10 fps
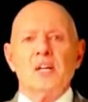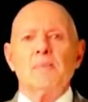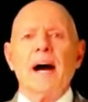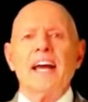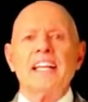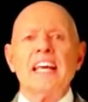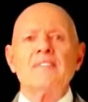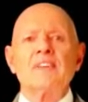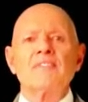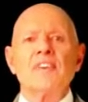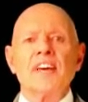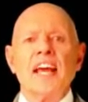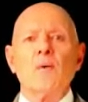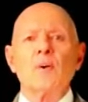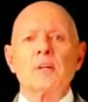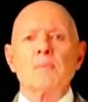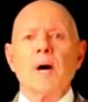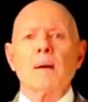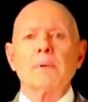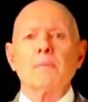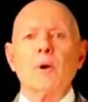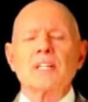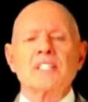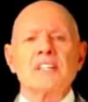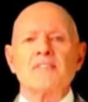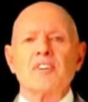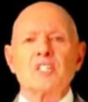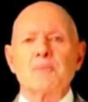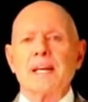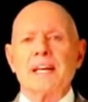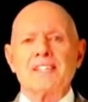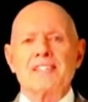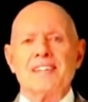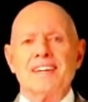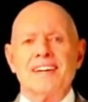you might even forget what the problem was in the first place.